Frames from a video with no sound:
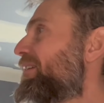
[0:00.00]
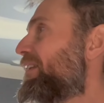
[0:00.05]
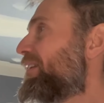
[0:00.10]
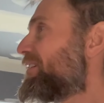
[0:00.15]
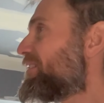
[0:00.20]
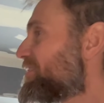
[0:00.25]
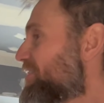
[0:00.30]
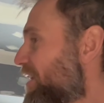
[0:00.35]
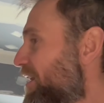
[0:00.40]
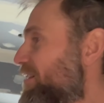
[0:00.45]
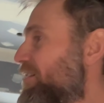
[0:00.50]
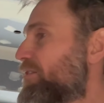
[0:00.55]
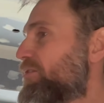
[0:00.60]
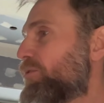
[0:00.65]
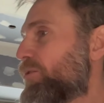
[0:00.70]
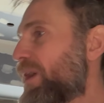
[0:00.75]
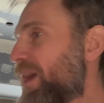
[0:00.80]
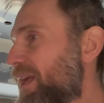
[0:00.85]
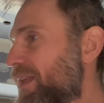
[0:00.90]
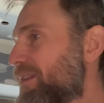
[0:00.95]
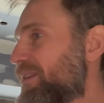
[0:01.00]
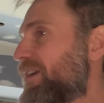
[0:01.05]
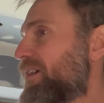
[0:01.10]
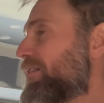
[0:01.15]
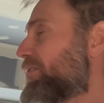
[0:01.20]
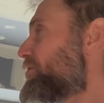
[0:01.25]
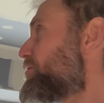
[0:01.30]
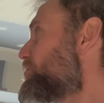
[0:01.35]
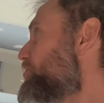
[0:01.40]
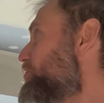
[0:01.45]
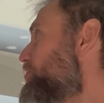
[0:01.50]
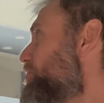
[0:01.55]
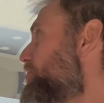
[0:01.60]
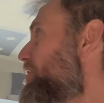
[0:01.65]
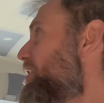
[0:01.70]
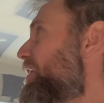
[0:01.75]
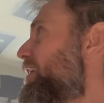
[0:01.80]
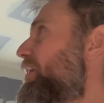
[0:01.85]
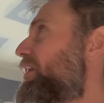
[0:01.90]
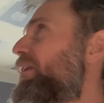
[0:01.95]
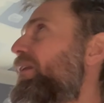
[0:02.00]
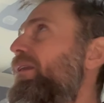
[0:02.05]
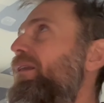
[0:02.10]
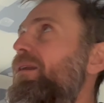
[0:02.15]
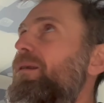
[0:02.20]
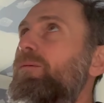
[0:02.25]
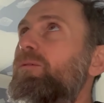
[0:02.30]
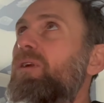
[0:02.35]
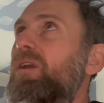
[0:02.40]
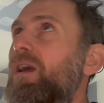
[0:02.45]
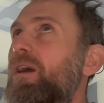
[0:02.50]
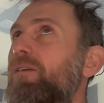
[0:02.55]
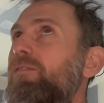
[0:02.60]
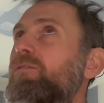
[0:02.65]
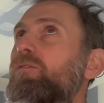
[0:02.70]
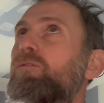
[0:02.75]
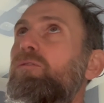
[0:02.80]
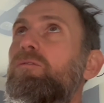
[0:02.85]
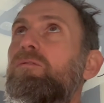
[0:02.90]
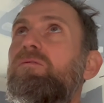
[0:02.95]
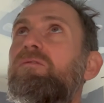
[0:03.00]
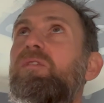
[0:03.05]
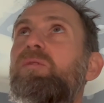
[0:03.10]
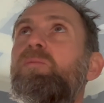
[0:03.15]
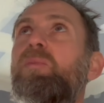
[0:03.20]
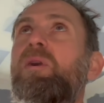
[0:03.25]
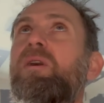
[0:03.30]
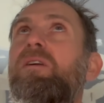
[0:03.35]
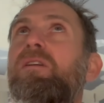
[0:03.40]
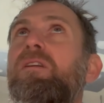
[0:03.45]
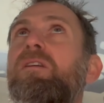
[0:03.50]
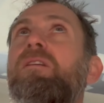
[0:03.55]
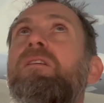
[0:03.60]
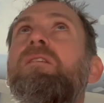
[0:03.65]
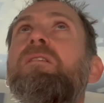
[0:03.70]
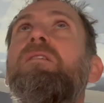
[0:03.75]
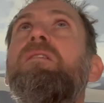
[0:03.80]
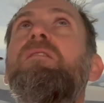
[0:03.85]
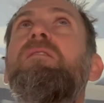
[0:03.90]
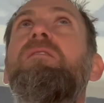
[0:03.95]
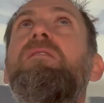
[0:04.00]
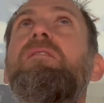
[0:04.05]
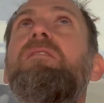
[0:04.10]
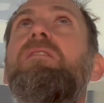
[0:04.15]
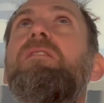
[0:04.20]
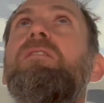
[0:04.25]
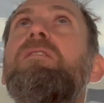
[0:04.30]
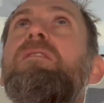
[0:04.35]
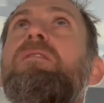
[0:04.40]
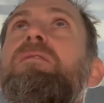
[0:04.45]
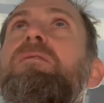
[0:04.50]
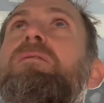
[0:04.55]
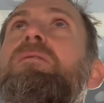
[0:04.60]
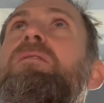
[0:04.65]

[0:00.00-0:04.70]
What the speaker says: I decided to end that crew, and I'm gonna have to repair, you know,